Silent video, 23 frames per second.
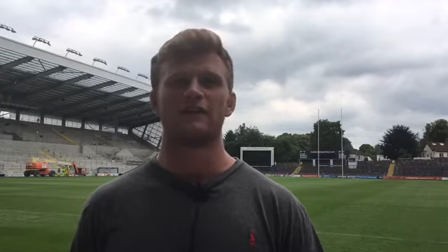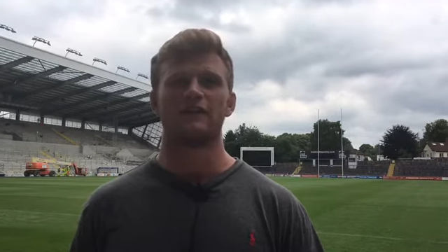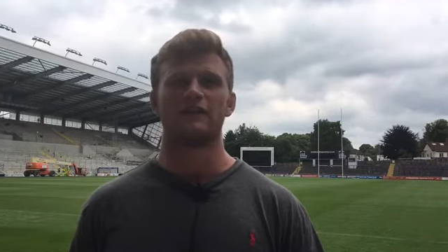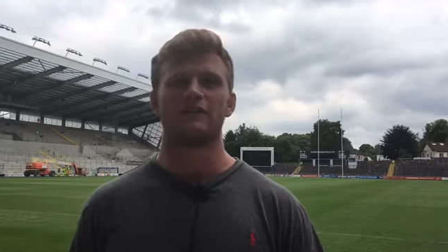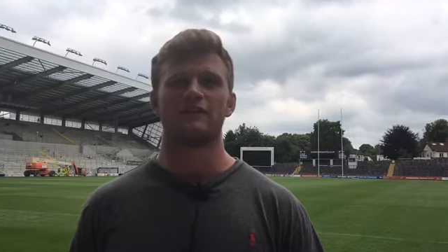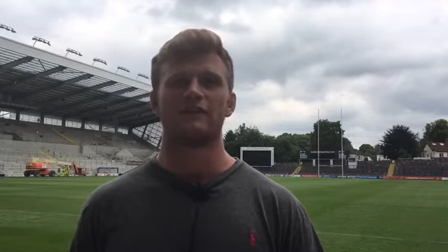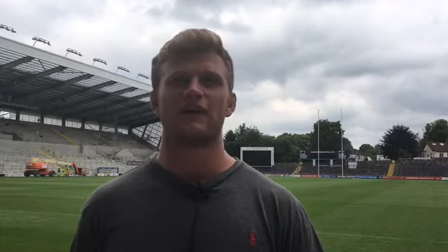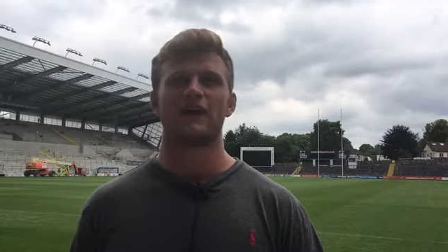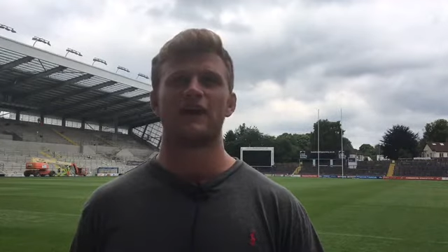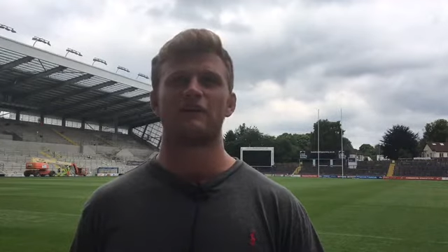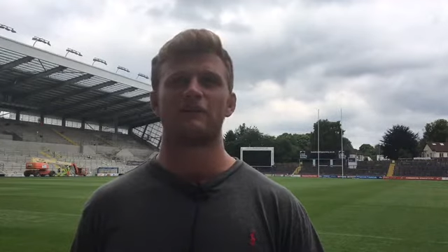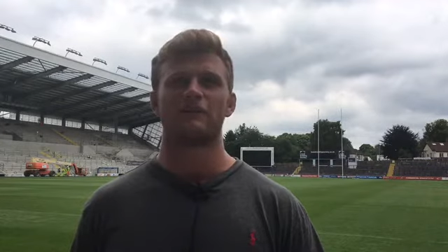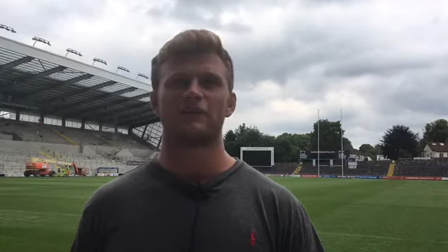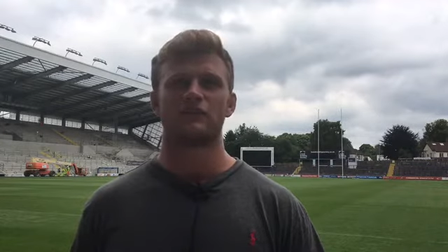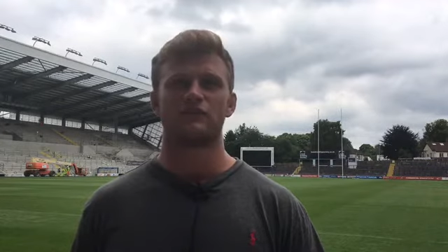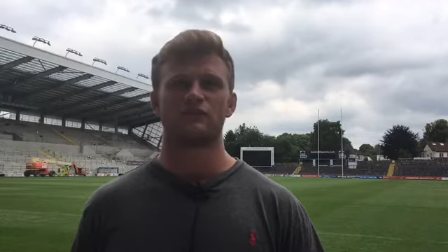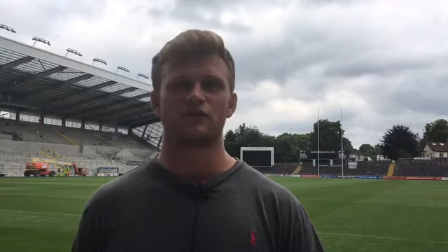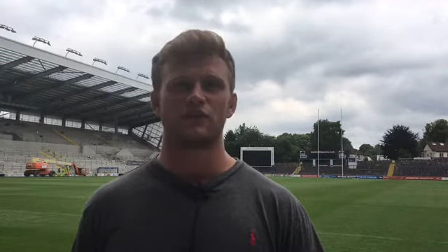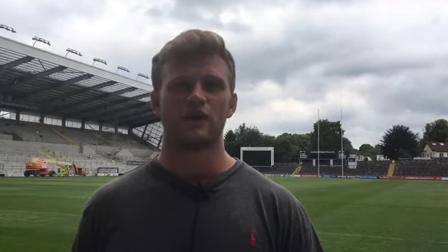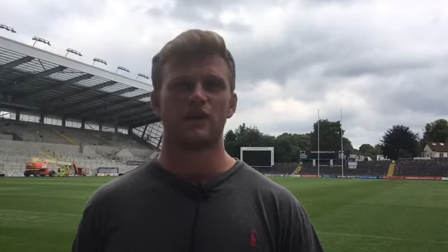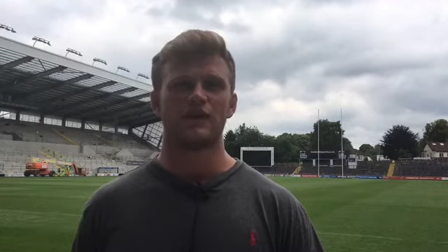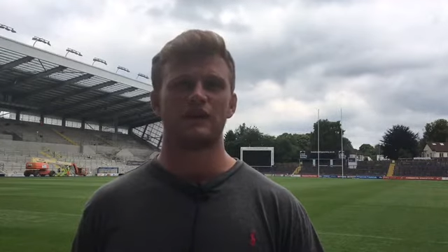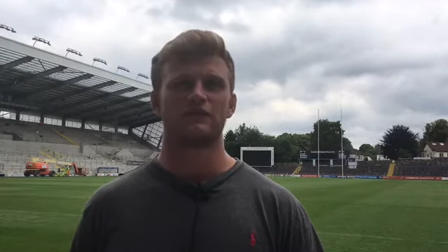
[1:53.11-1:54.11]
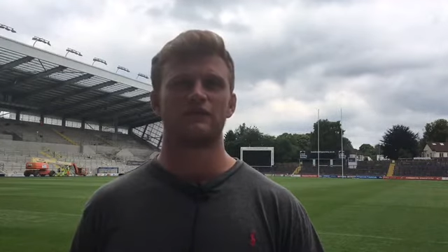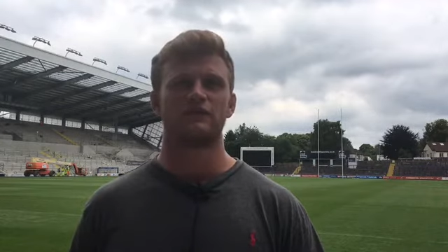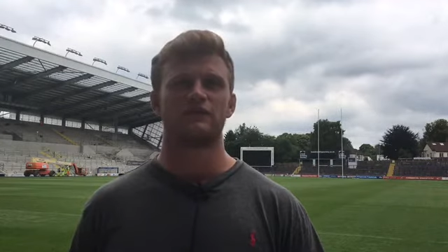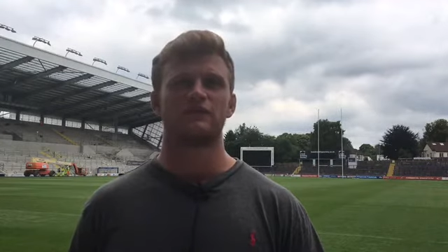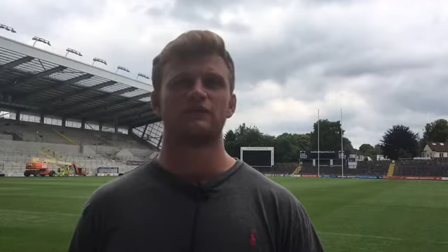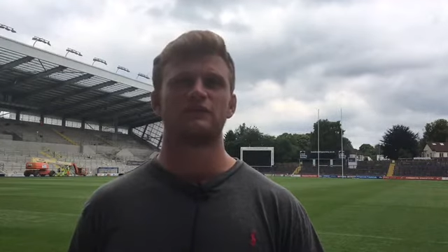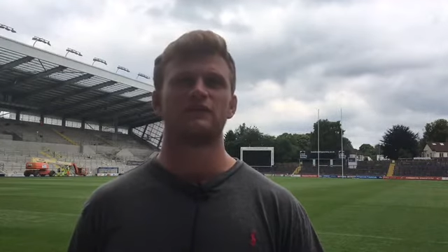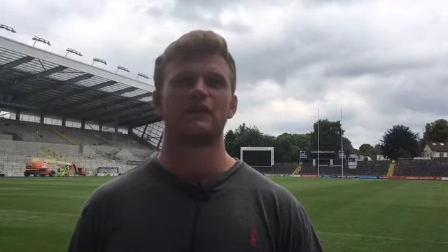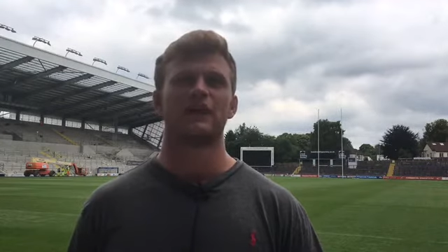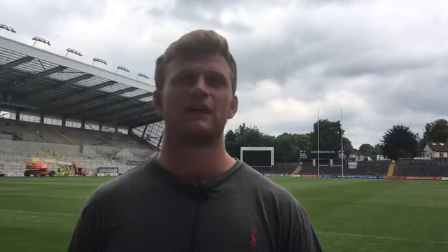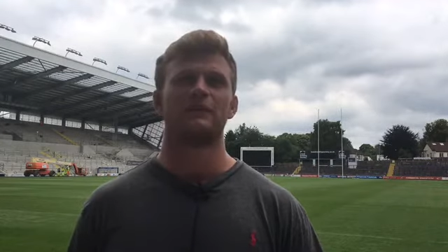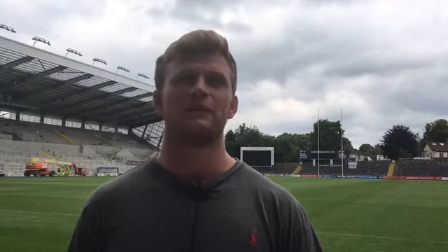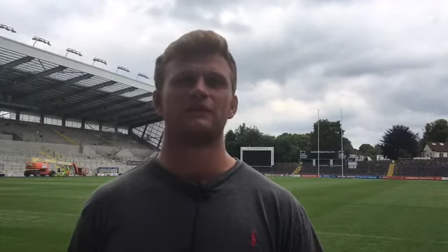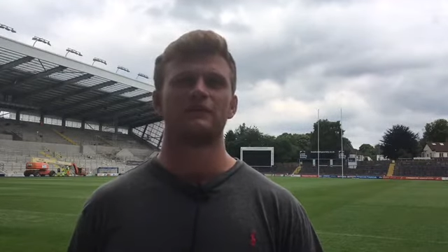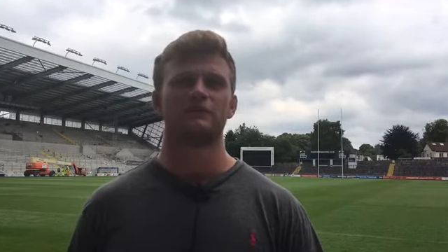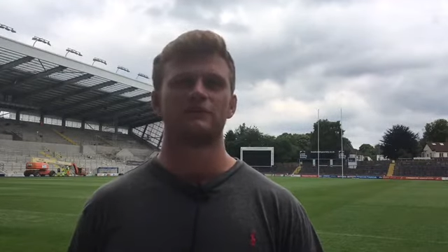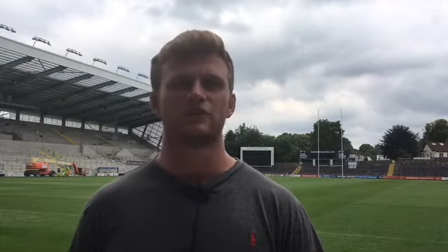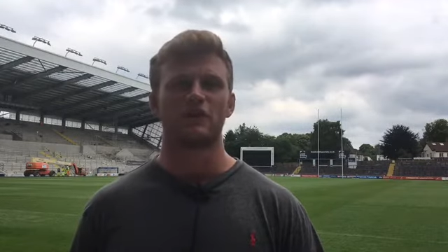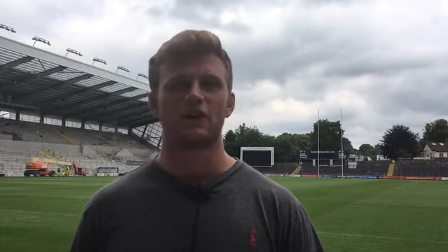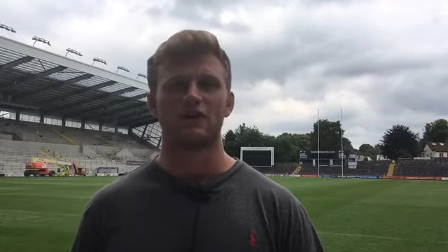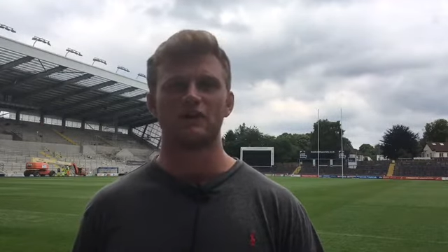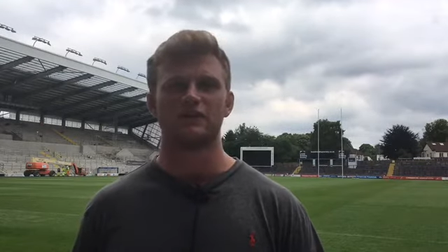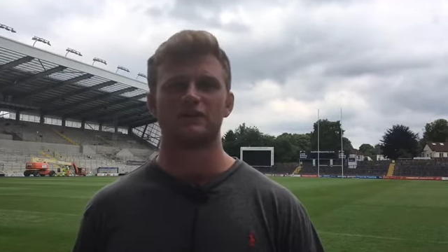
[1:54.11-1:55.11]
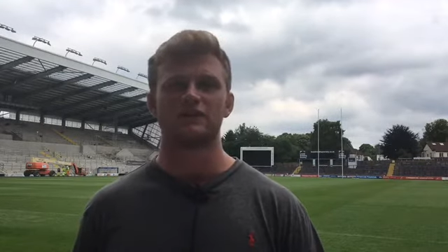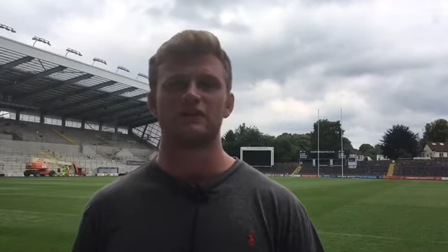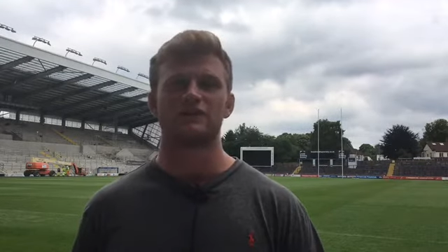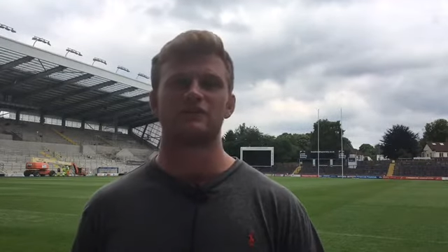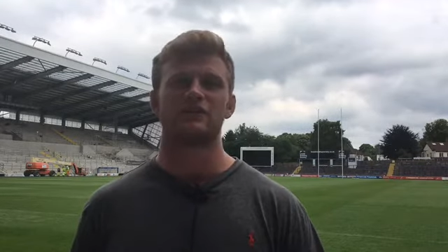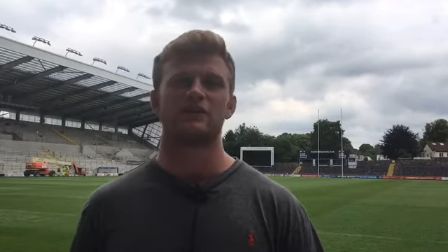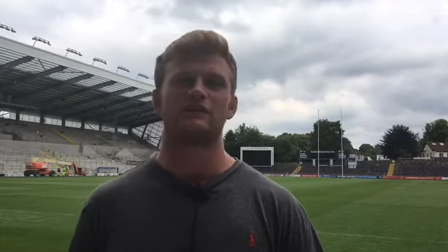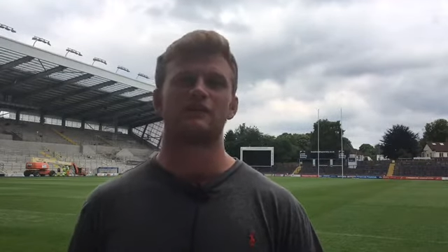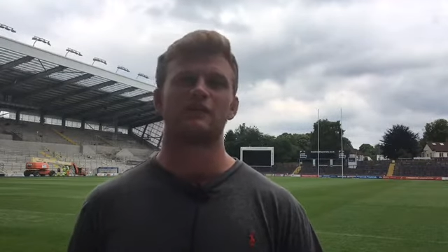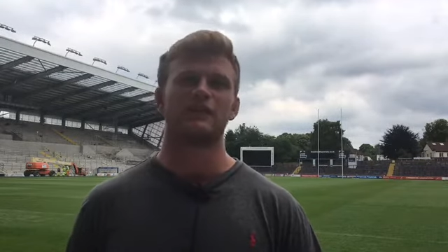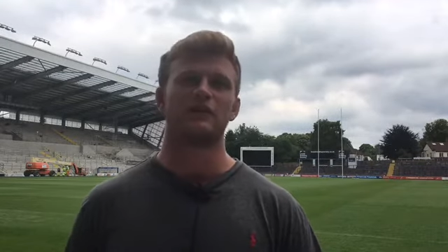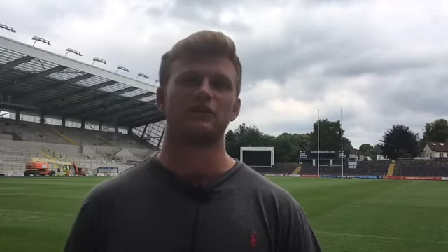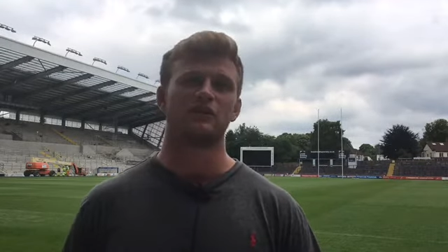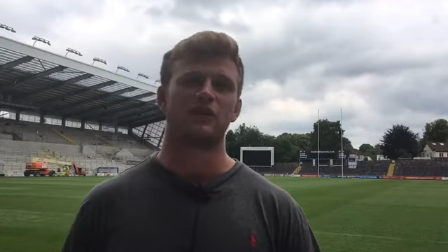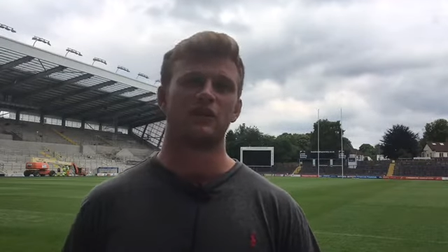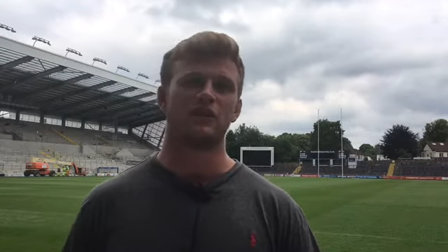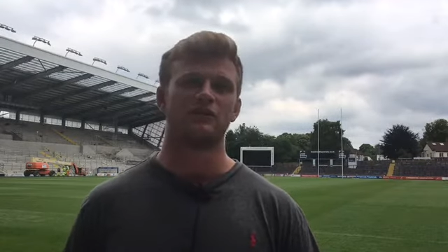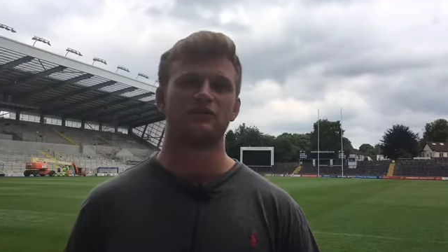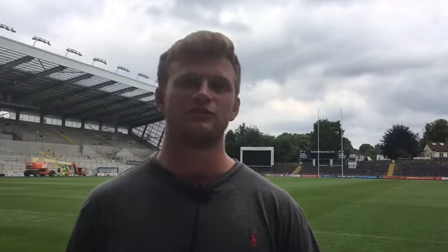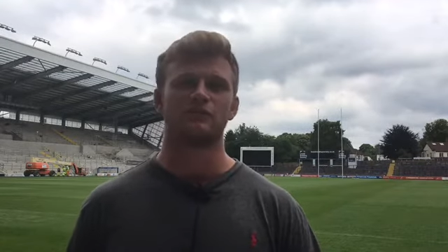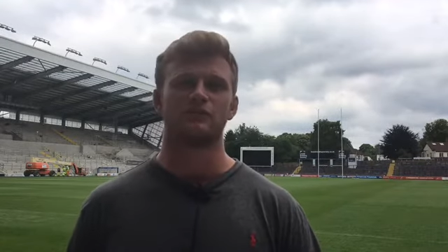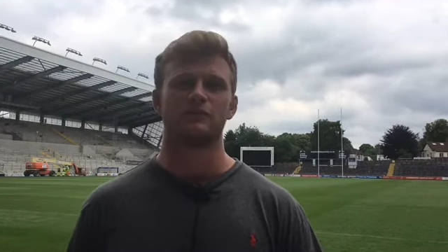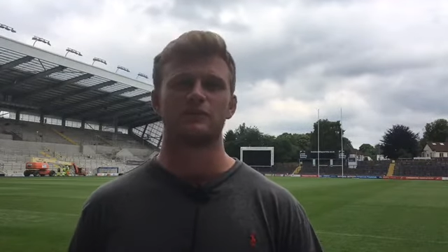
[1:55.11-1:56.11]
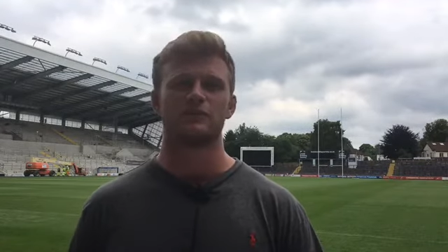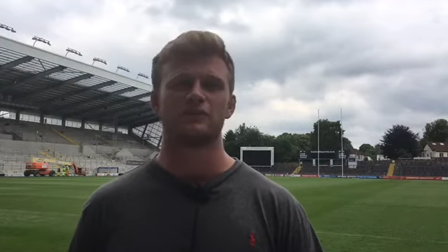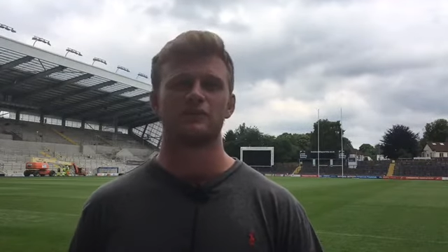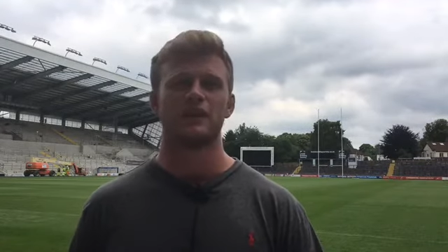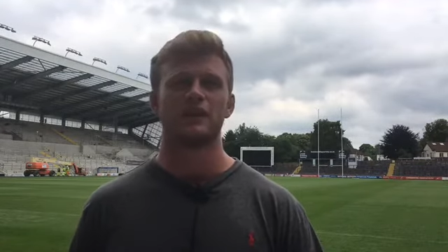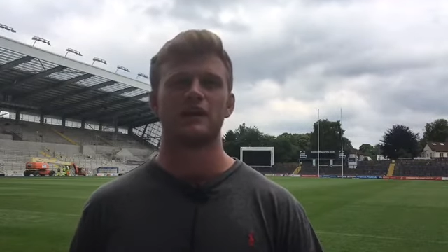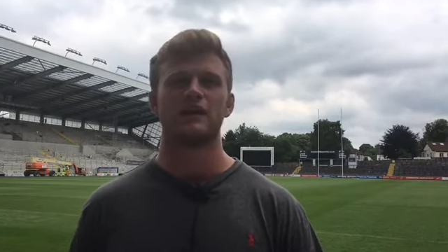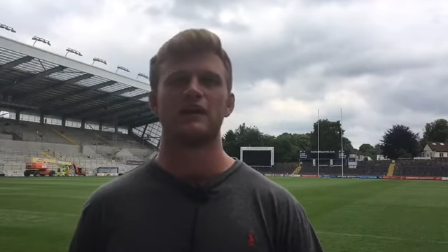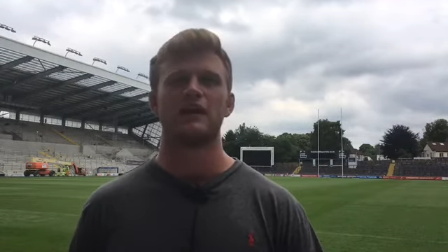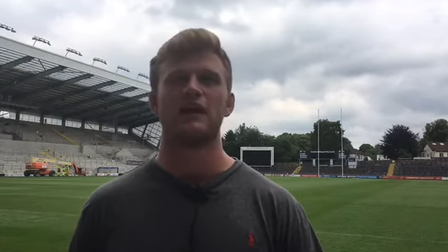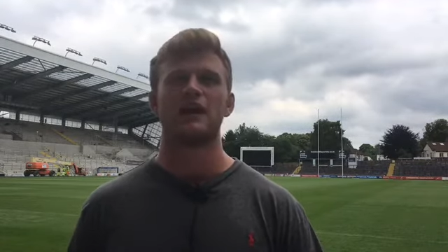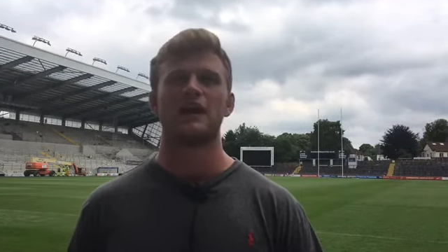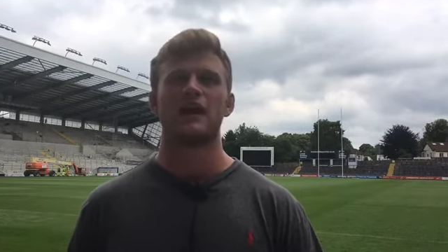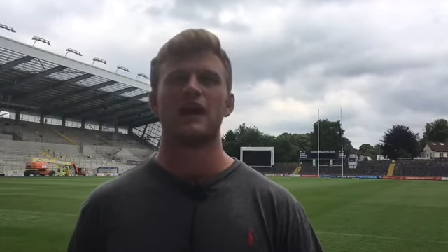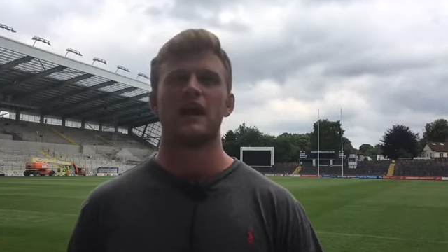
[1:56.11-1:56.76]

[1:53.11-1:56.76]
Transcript: the environment of training full-time and going to the gym and then going to rugby training.